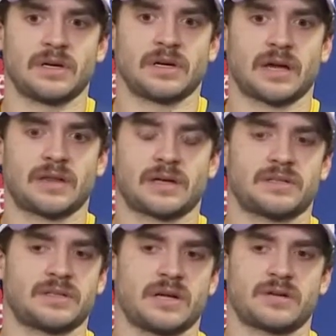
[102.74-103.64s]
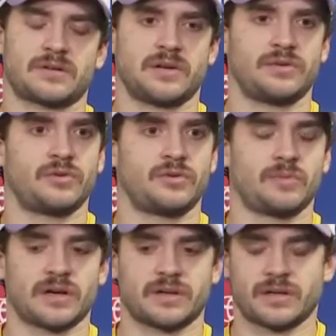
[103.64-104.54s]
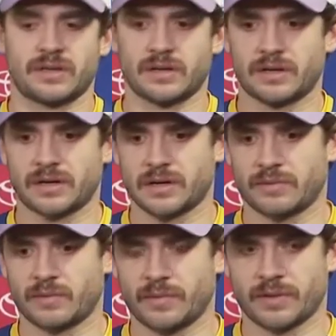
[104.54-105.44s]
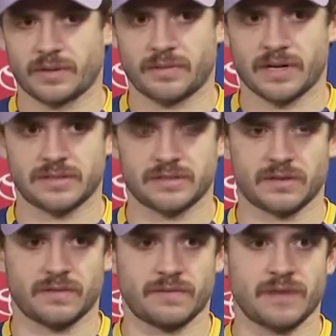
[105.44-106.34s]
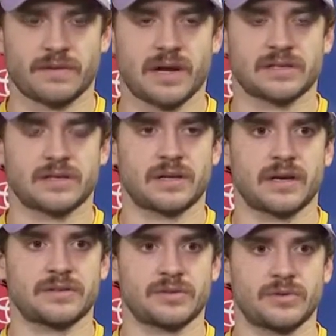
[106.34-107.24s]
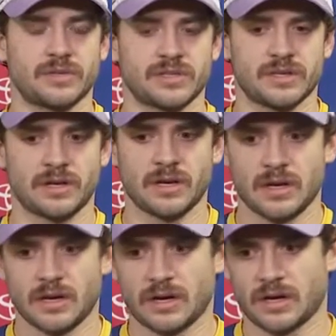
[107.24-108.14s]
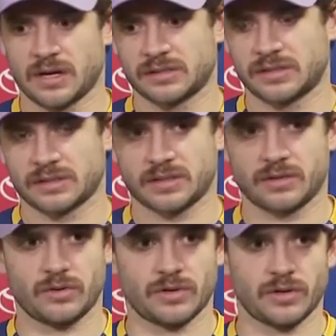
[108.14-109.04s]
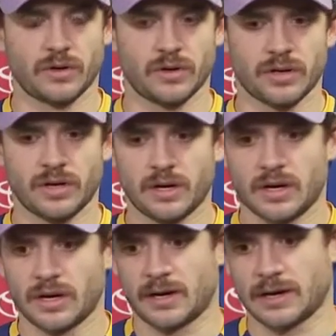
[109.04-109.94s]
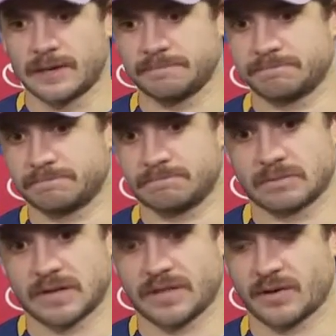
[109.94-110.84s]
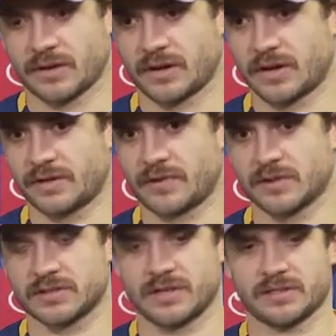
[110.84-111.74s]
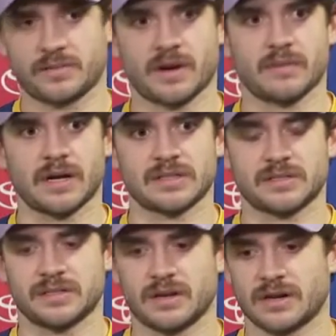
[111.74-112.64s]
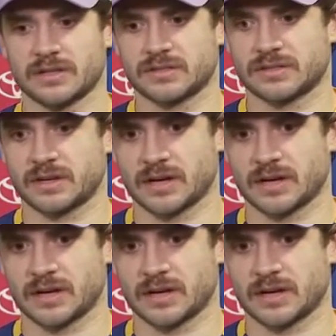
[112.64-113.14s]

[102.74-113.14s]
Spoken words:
Yeah, I think it's just not trying to do too much. I think we play the best. It's all 5 guys on the ice in unison, 6 including the goalie. I think you've all seen us play our best this year, and that's